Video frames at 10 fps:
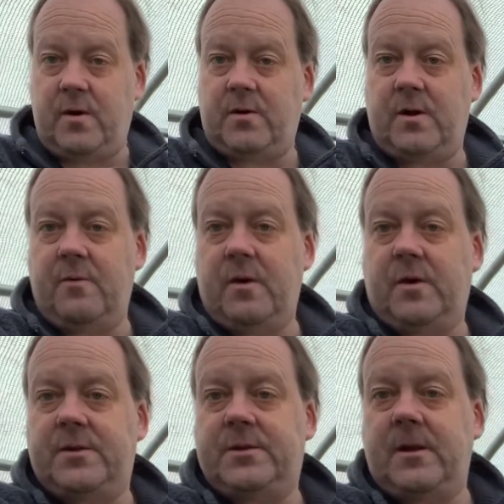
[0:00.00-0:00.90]
I don't know if you
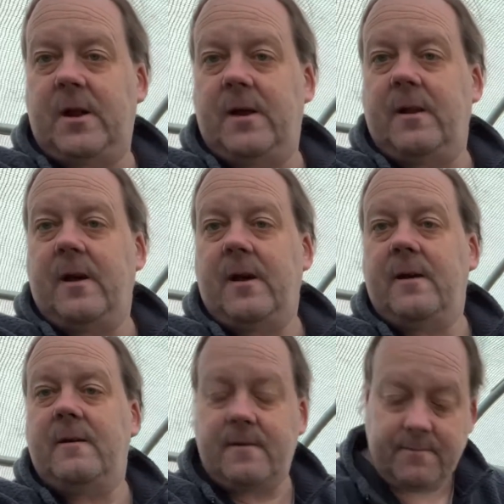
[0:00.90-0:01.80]
can see that there,
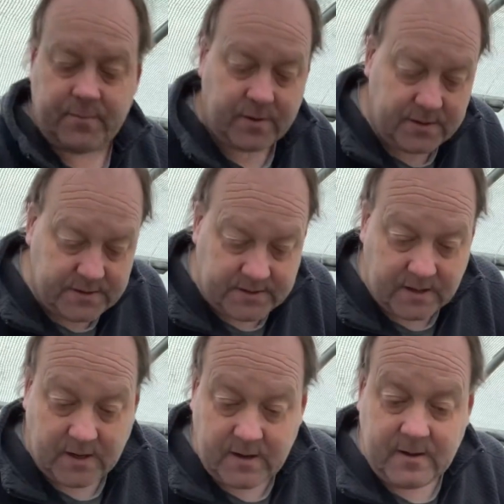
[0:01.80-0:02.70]
but
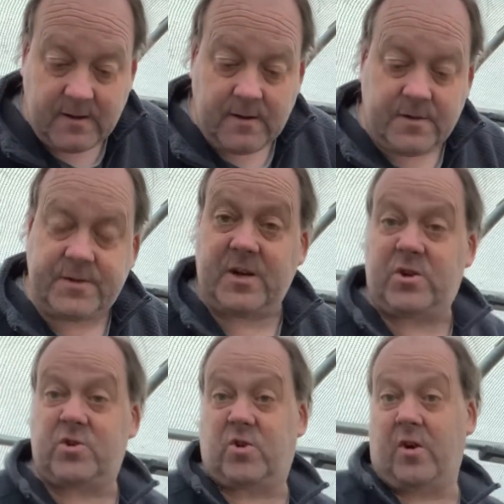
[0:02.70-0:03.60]
see, it's
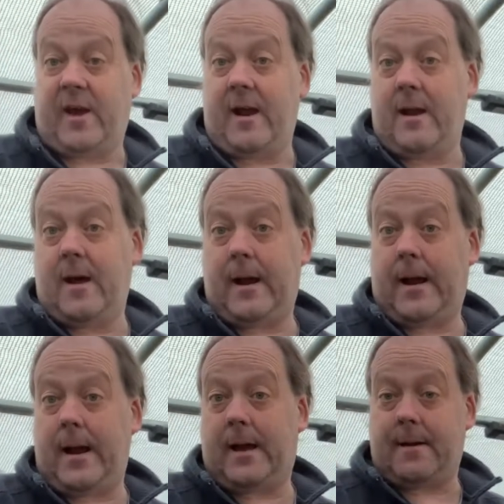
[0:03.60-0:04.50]
just gone again.
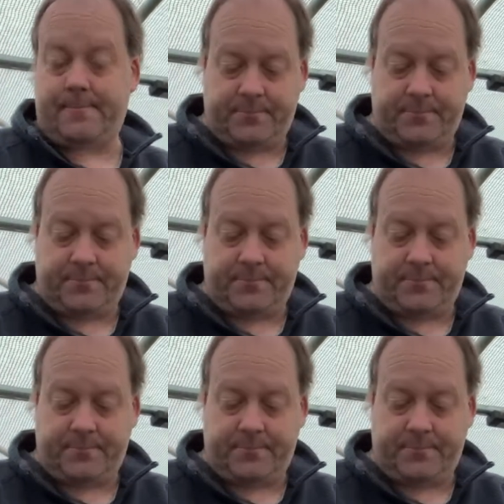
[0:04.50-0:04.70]
Click.